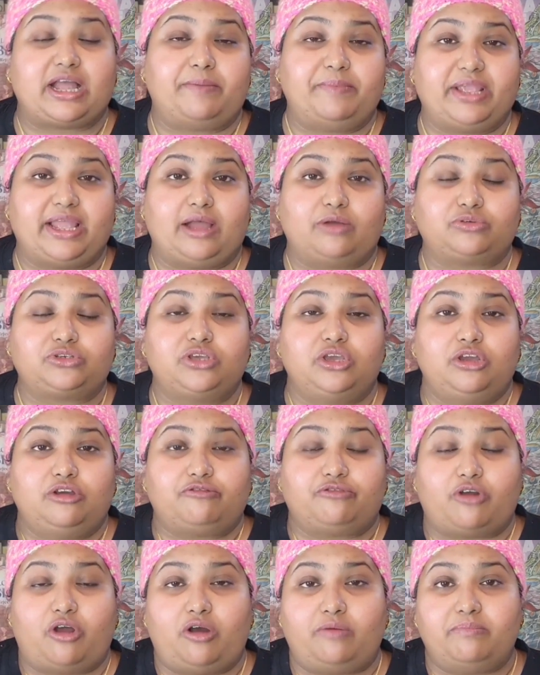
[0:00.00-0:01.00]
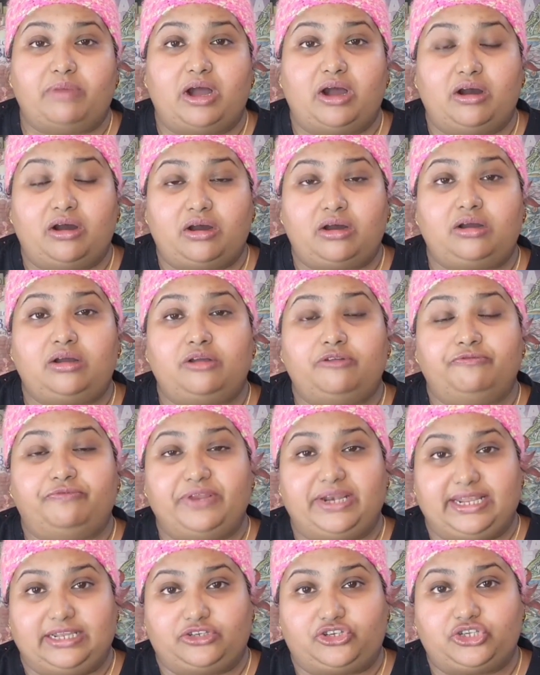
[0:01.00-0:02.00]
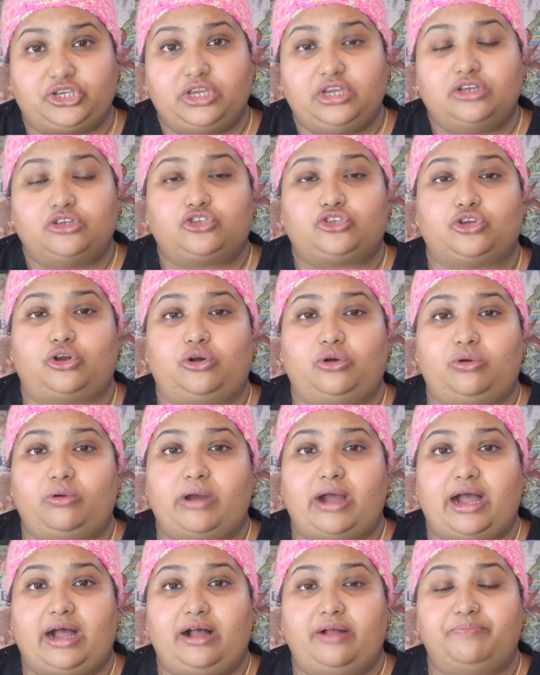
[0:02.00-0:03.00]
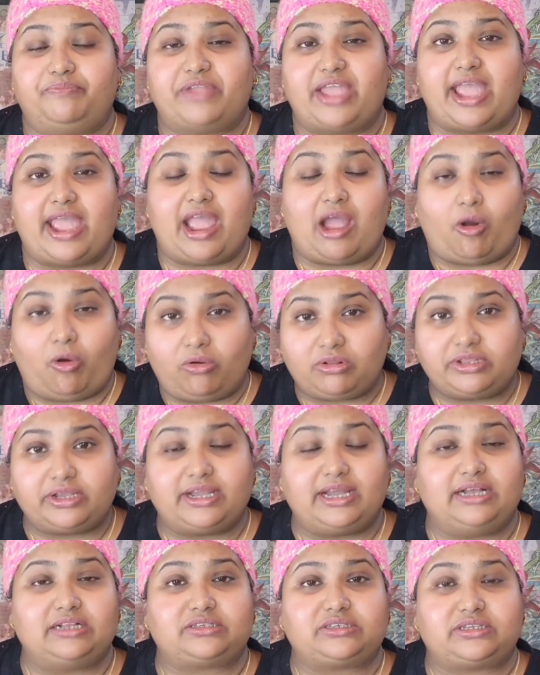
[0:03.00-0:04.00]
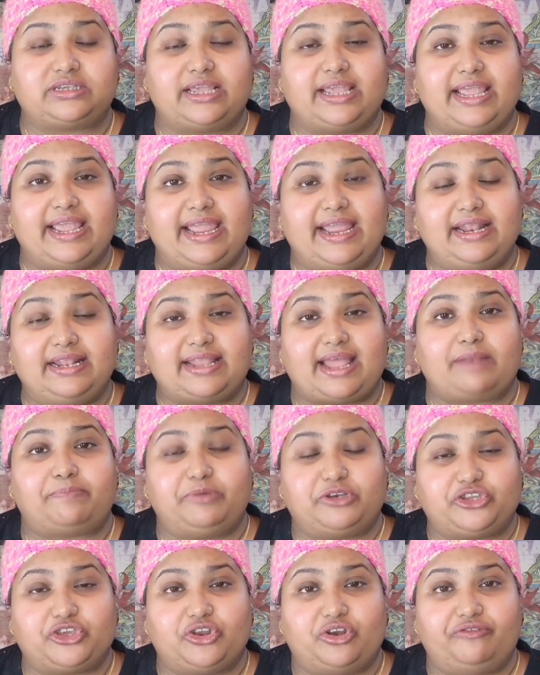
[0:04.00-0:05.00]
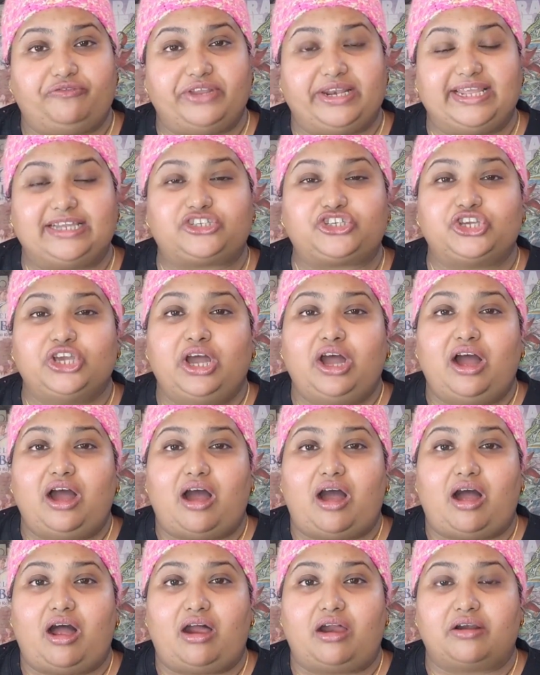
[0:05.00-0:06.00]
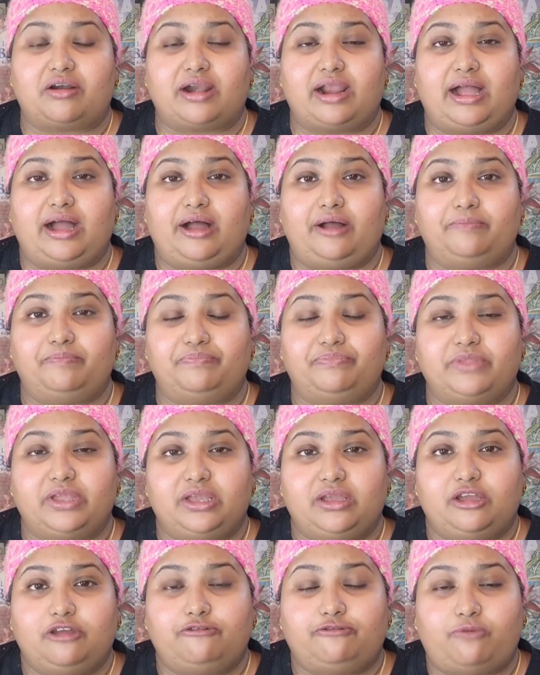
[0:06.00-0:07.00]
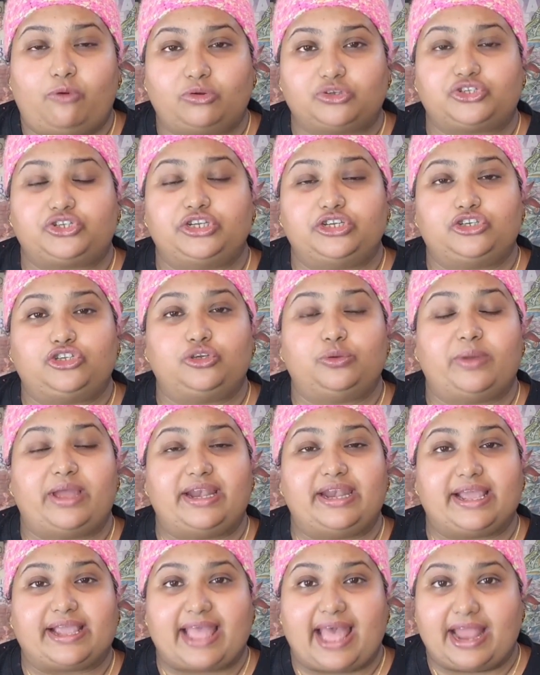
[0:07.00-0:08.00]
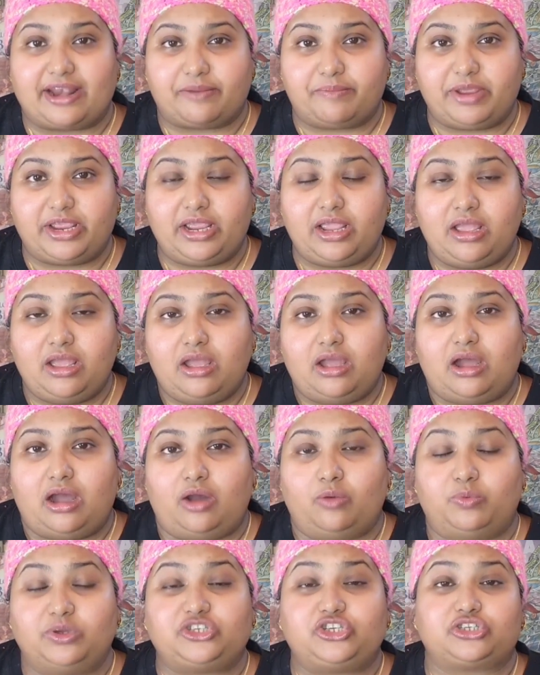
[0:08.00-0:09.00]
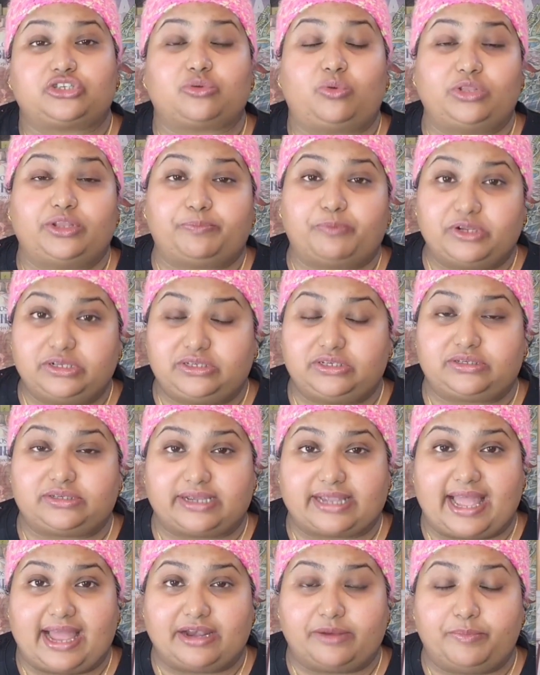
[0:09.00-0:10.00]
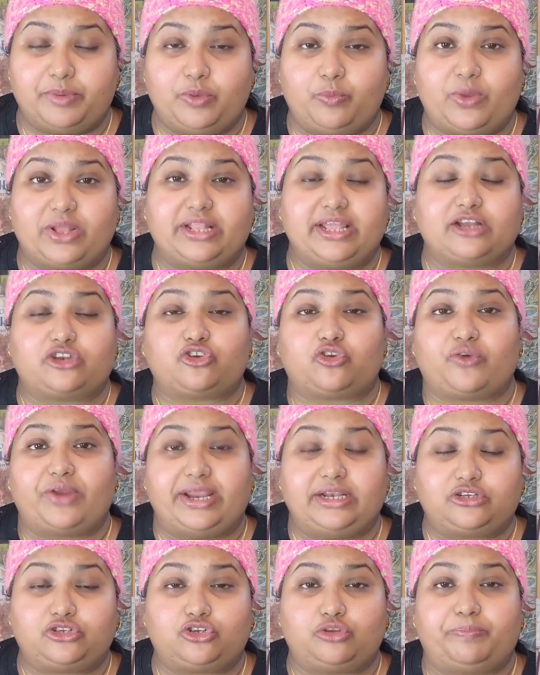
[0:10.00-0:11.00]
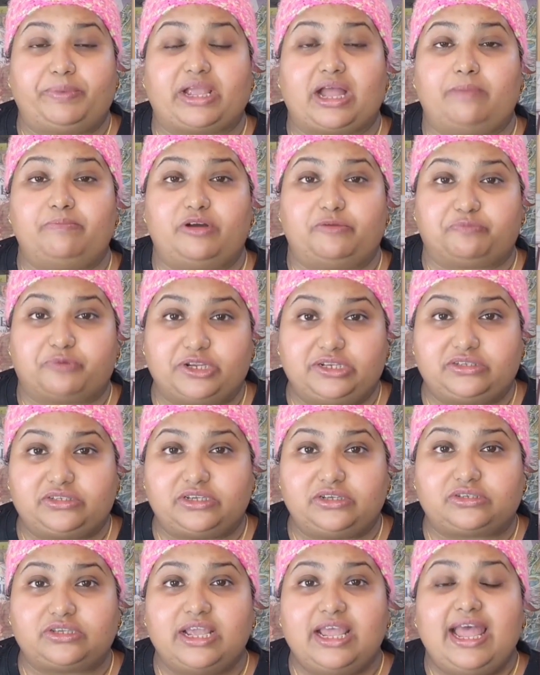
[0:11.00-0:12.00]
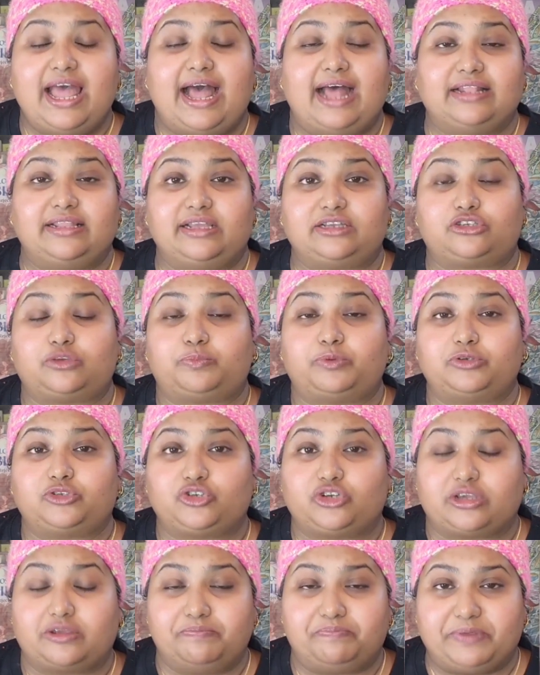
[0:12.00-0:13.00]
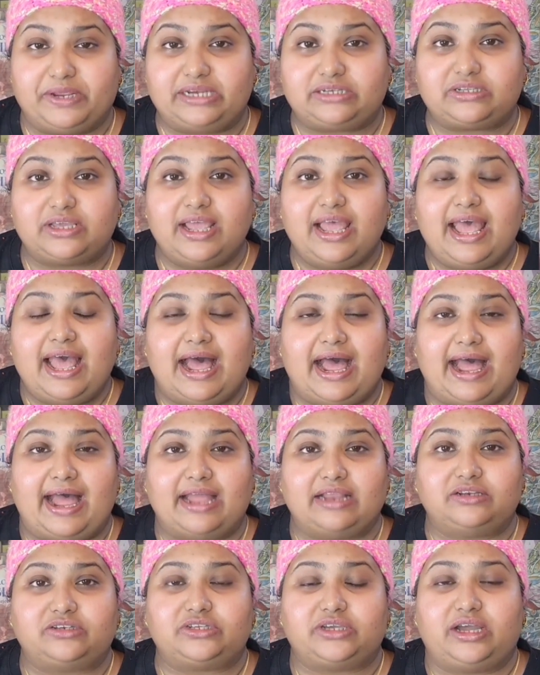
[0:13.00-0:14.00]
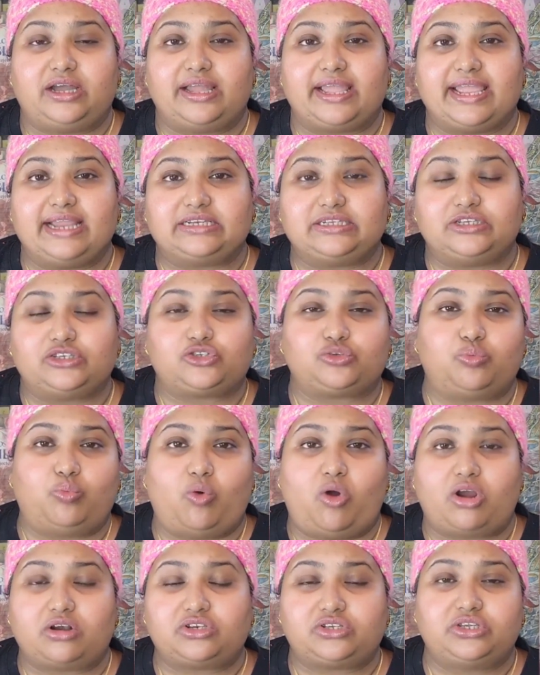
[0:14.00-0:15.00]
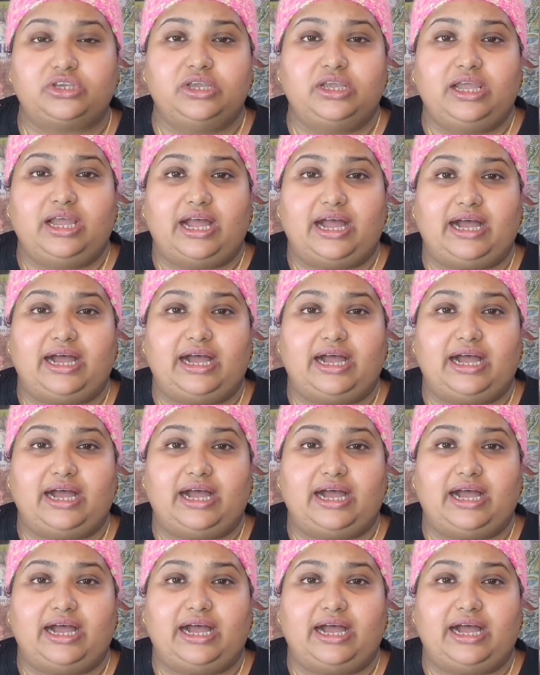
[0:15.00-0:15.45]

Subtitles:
be coming out from her village. So all the girls in that particular village are forced into an academy, which is called the Princess Academy, where they are trained to become a princess, and they're supposed to compete. And it is what